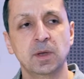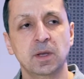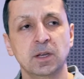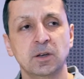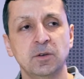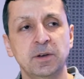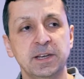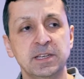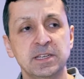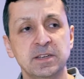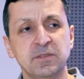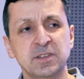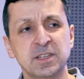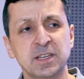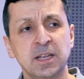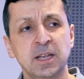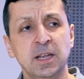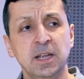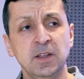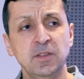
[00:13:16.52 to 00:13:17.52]

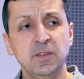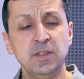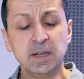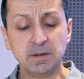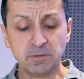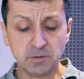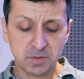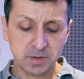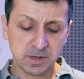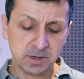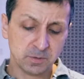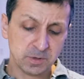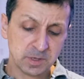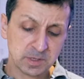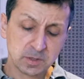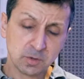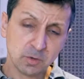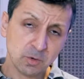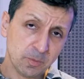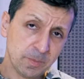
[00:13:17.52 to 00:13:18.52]
creativity. The other thing I want
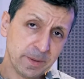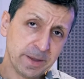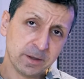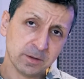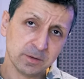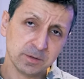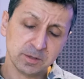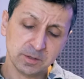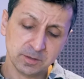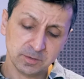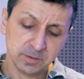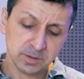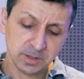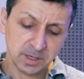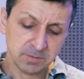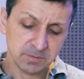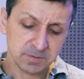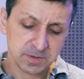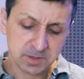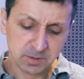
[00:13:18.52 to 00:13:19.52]
to talk about
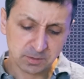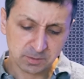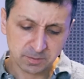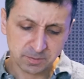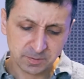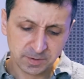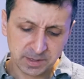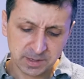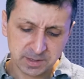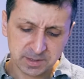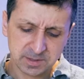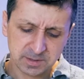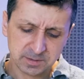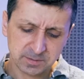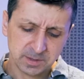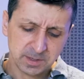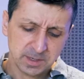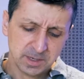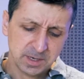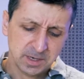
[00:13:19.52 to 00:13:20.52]
in photography
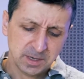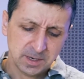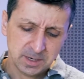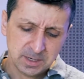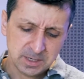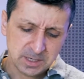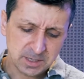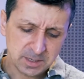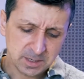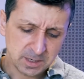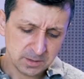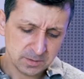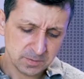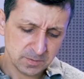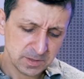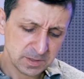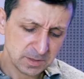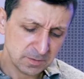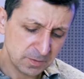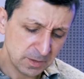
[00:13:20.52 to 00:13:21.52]
is, you know,
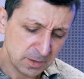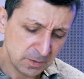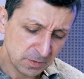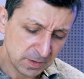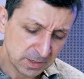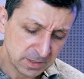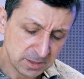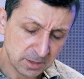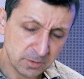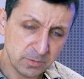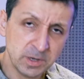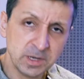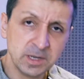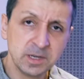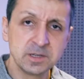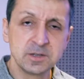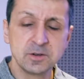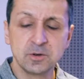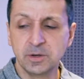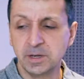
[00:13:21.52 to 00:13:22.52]
there's a few things I really
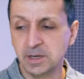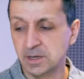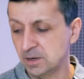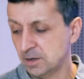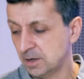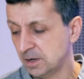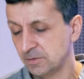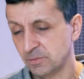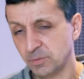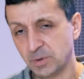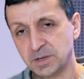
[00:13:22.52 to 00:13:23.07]
enjoy in life.